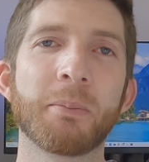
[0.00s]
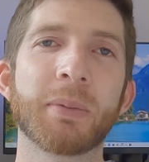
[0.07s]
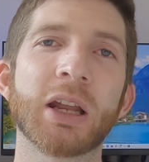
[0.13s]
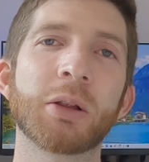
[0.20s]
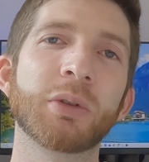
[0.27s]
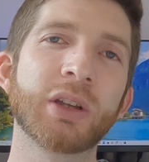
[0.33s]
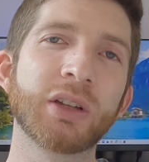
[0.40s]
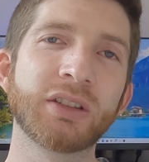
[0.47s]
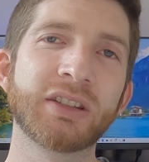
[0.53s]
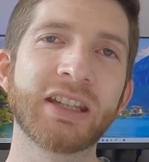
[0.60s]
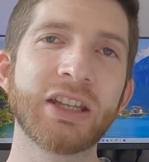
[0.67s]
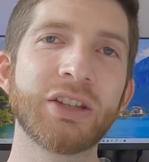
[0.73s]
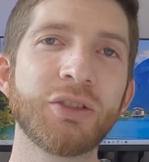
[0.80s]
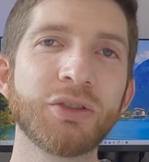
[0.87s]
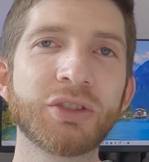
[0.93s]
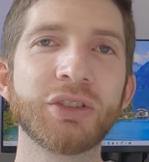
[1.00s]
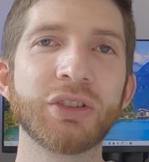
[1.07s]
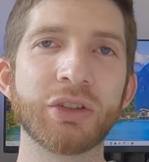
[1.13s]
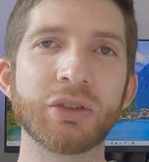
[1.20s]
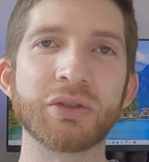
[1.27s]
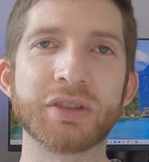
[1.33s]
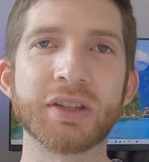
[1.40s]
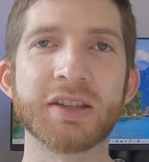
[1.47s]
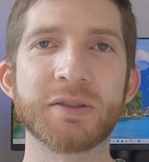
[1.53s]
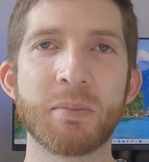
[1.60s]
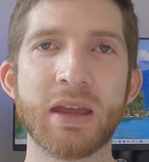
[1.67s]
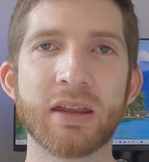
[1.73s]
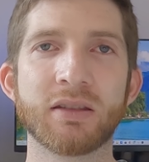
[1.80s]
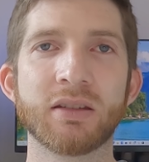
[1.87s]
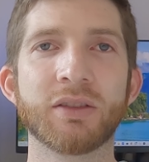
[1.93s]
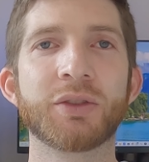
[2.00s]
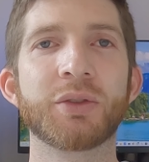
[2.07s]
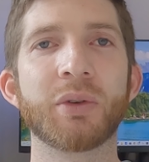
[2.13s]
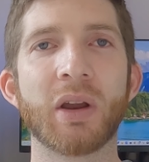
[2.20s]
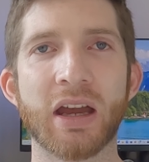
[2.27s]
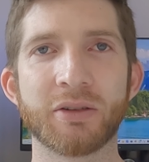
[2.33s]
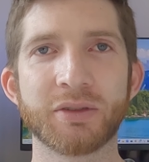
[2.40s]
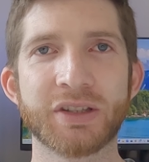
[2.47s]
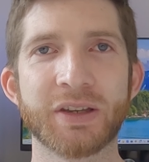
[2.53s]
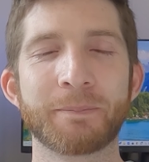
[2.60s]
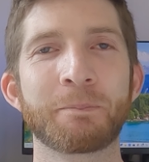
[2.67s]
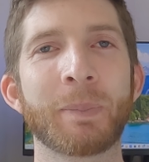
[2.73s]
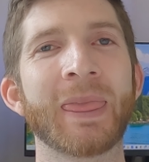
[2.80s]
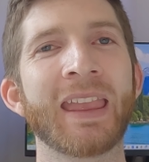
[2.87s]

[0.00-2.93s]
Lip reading: but I will continue to use this method throughout.